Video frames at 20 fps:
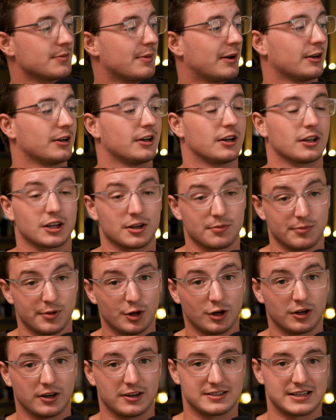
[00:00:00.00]
about in a
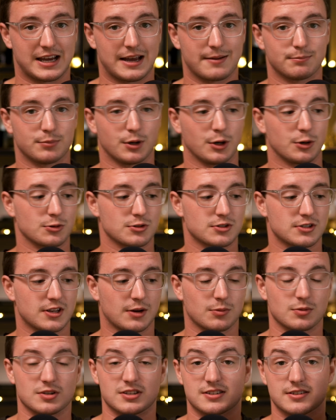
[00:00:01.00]
community tab post
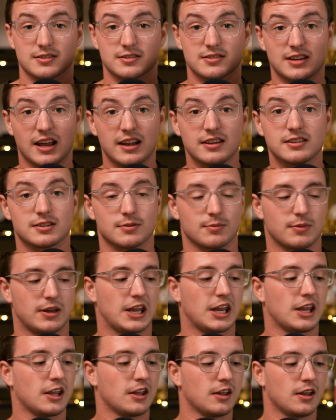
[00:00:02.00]
that was sent to
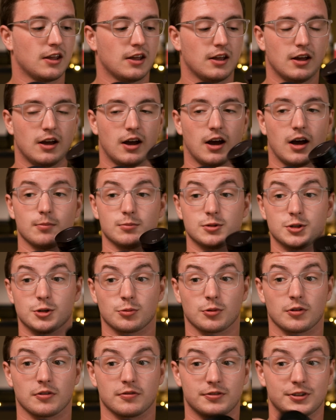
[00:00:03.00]
me to
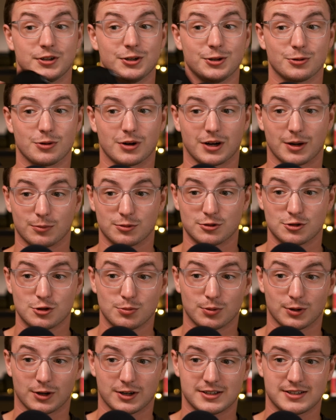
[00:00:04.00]
review, and I'm
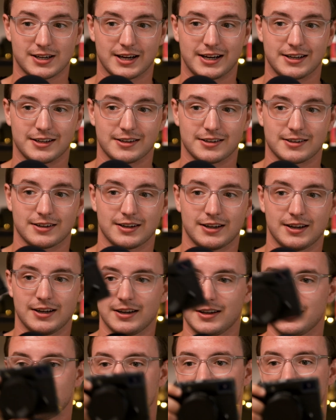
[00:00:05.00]
super excited.
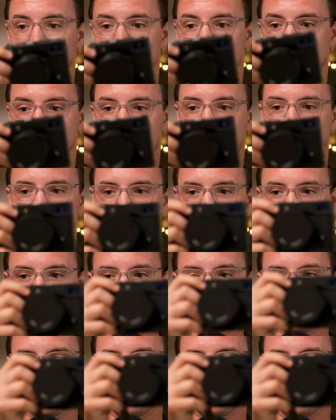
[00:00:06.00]
So this is my X Pro